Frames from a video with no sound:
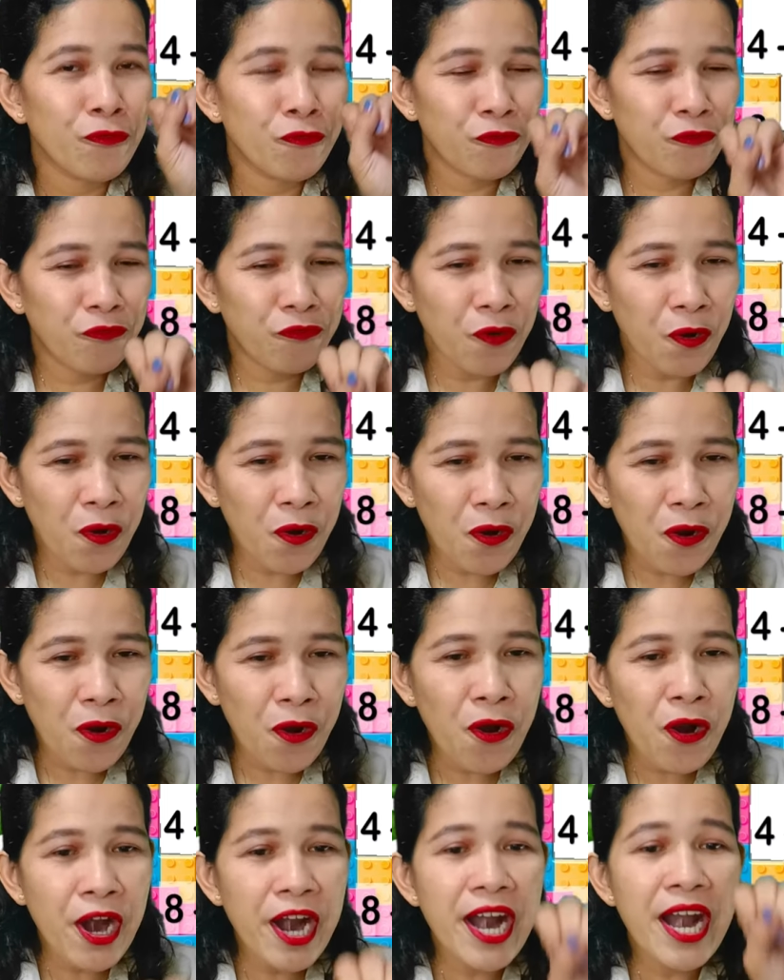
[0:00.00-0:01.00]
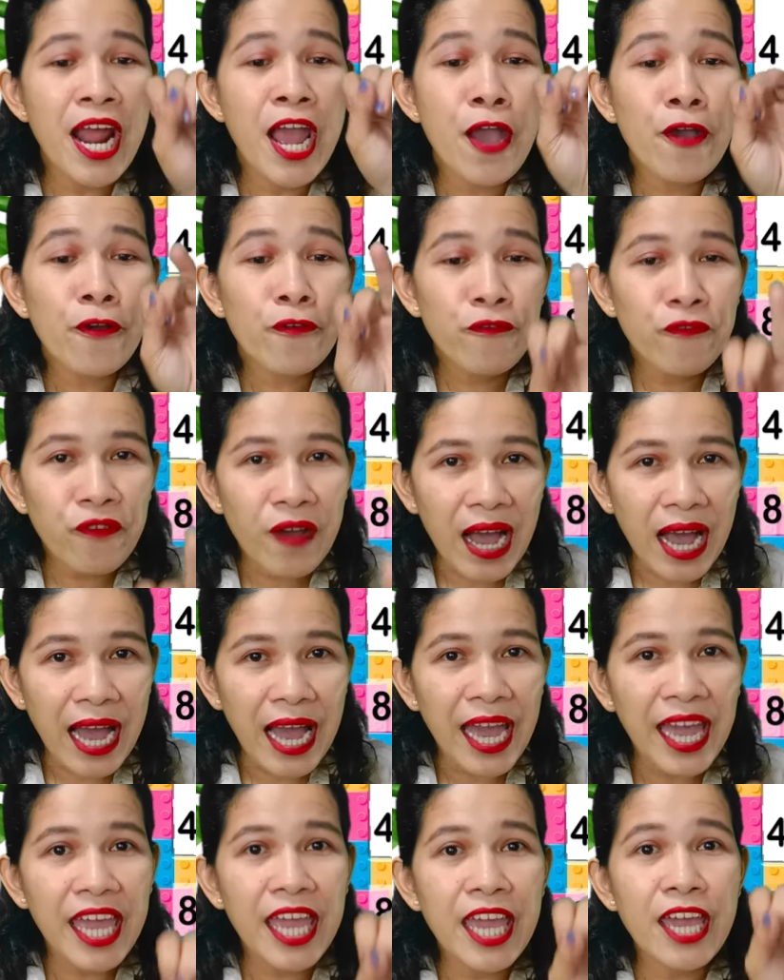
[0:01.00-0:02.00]
4,
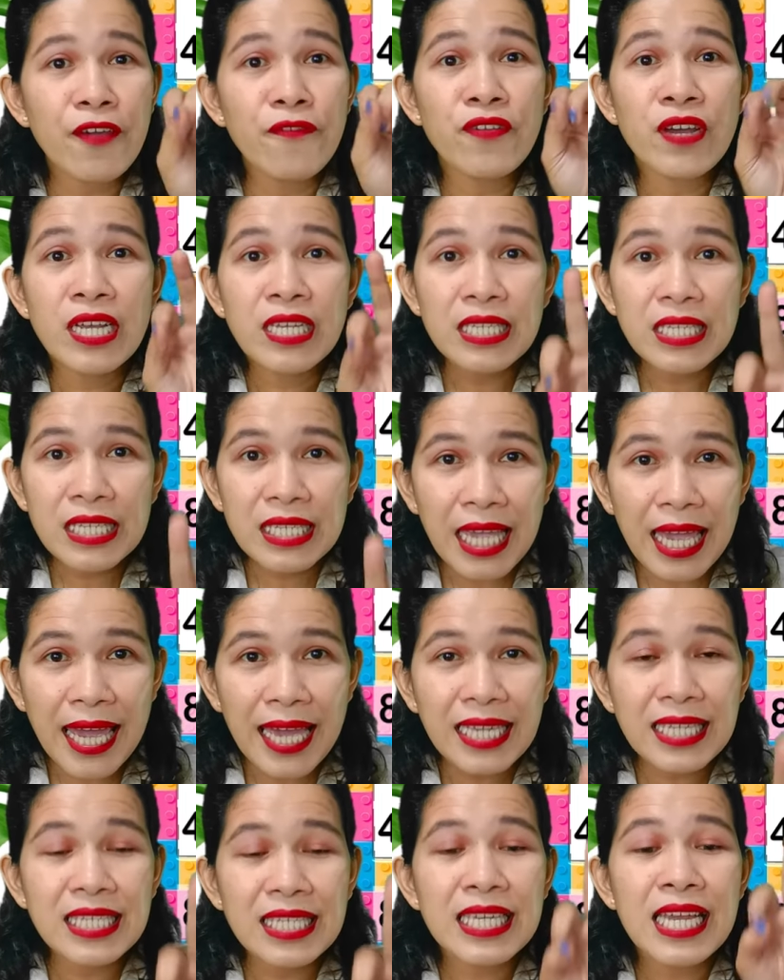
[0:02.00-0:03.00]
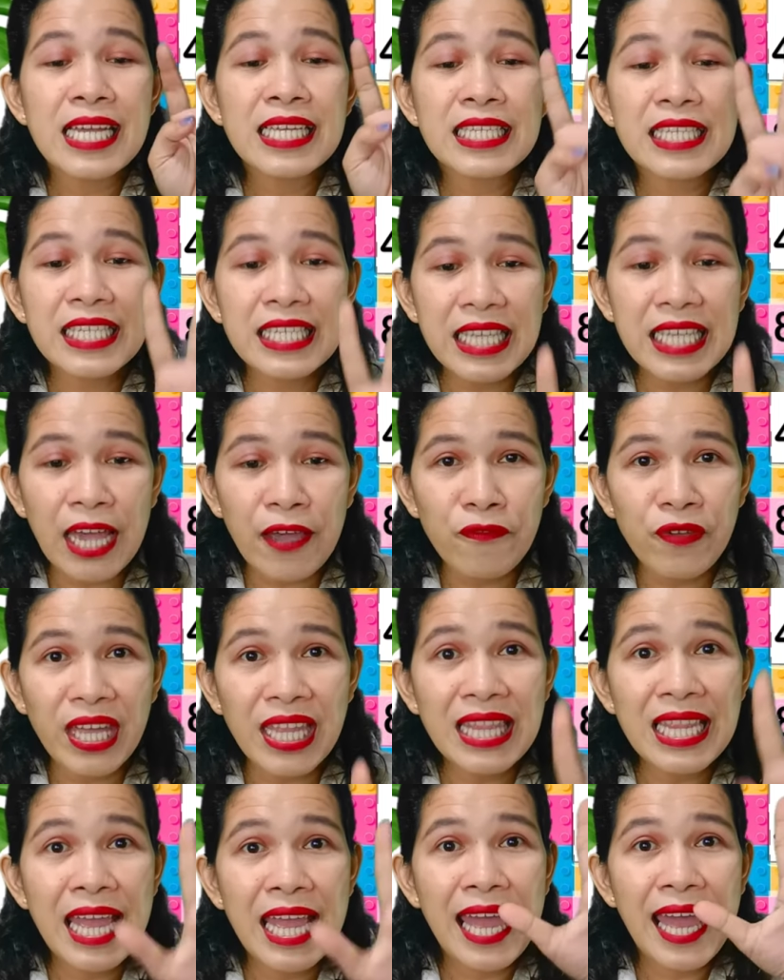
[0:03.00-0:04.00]
5, 6, 7,
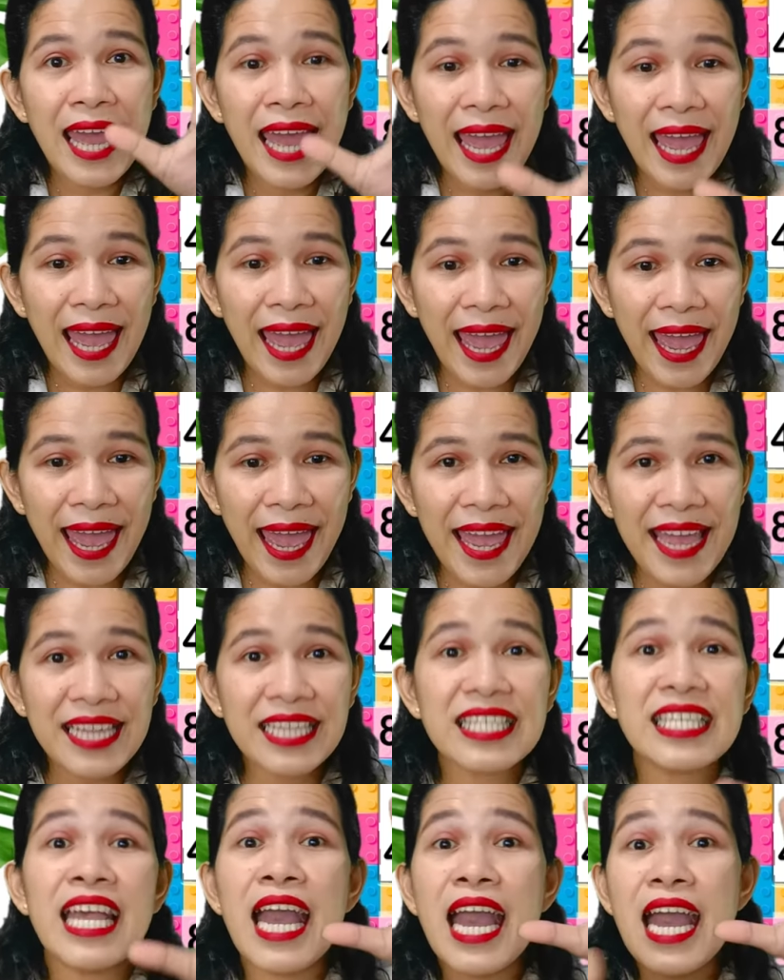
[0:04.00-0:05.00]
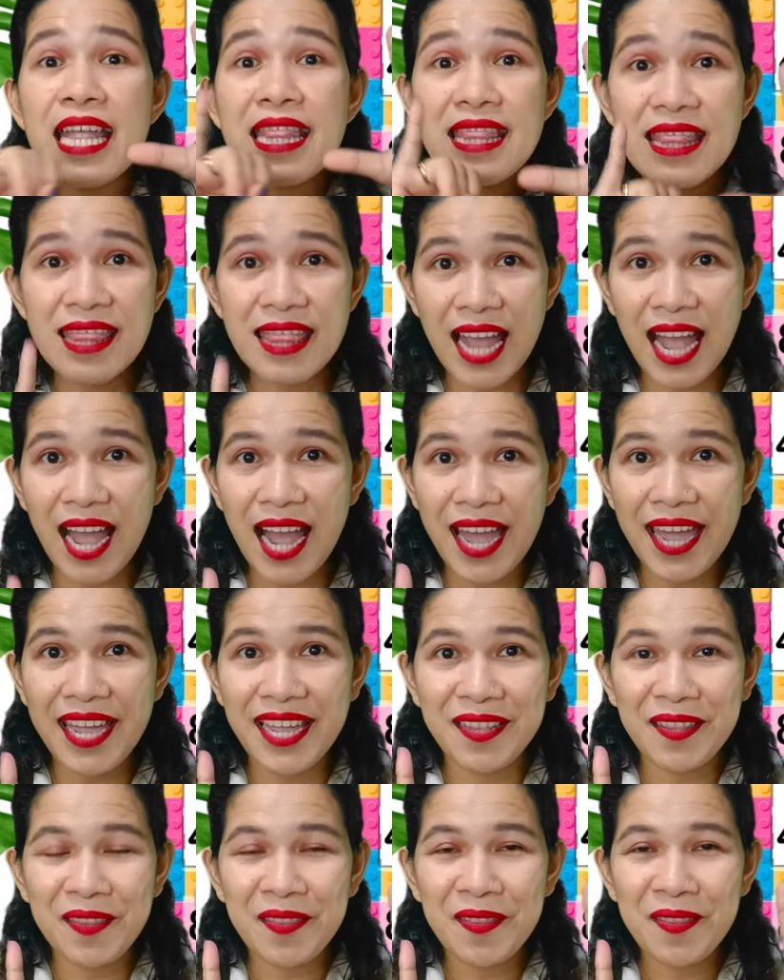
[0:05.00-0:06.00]
8,
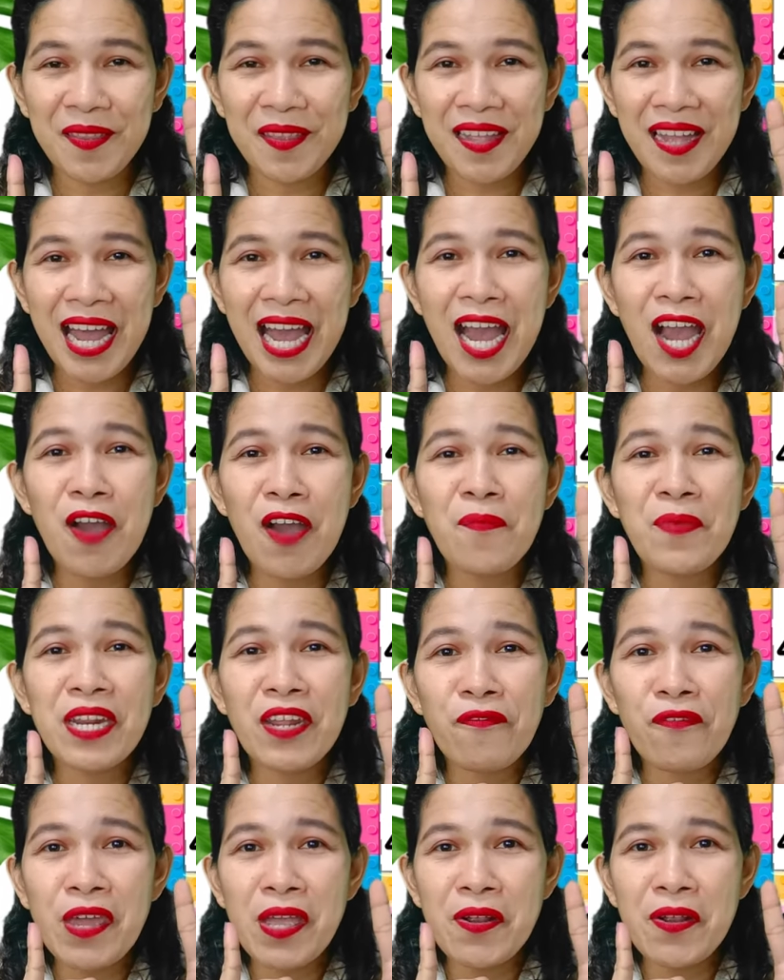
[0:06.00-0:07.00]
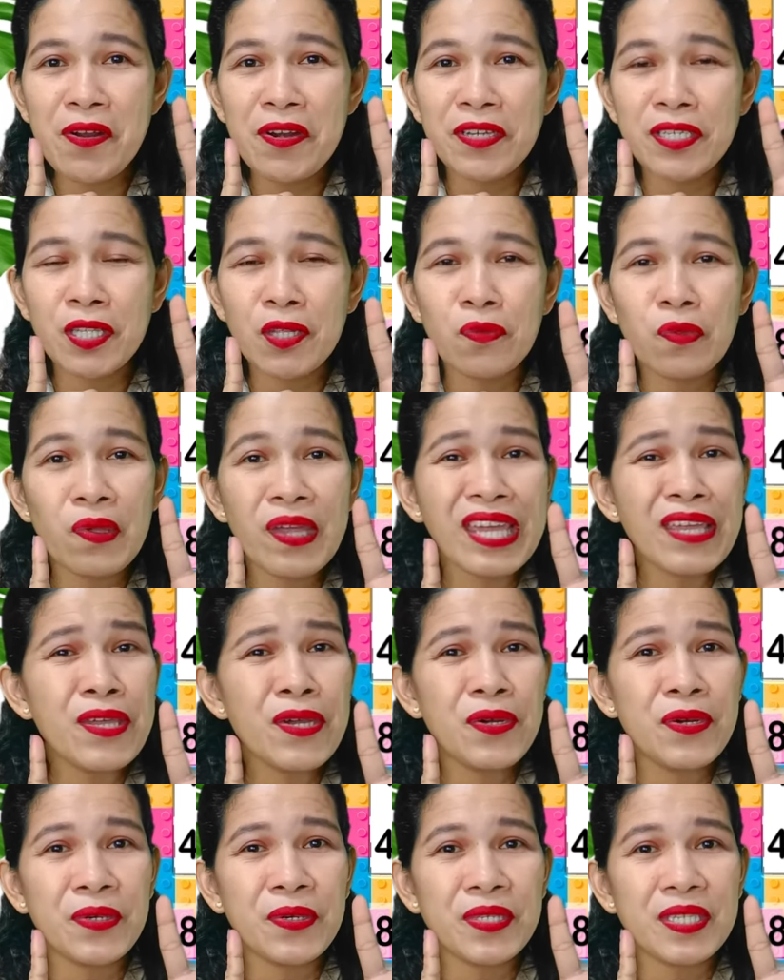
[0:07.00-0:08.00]
9. How many fingers did
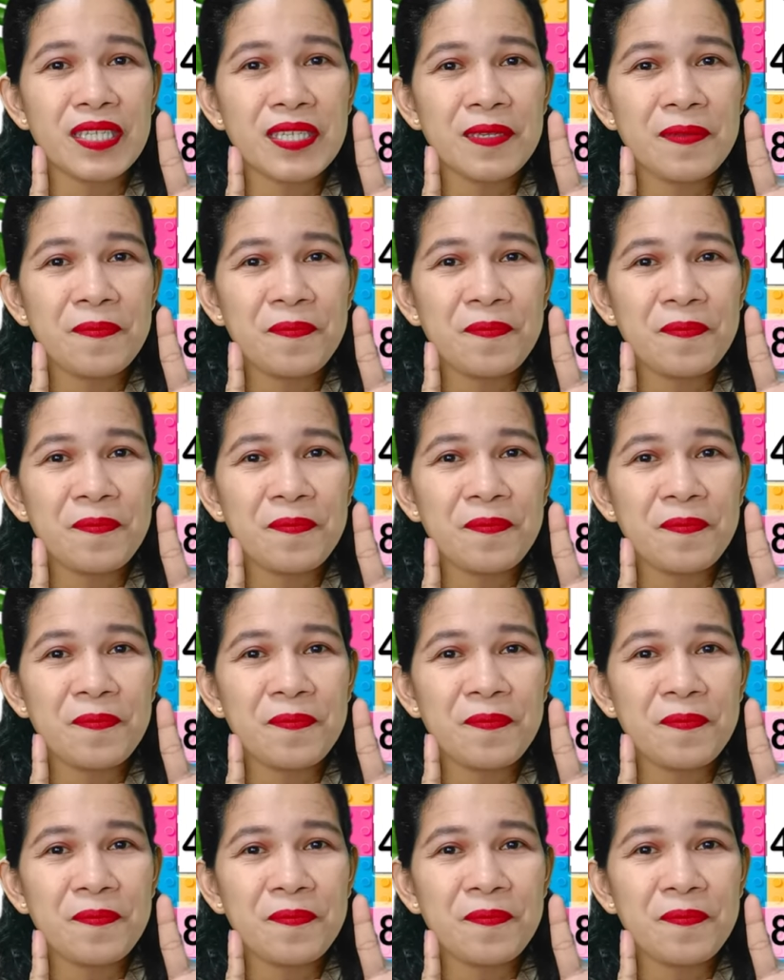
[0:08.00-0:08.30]
you use?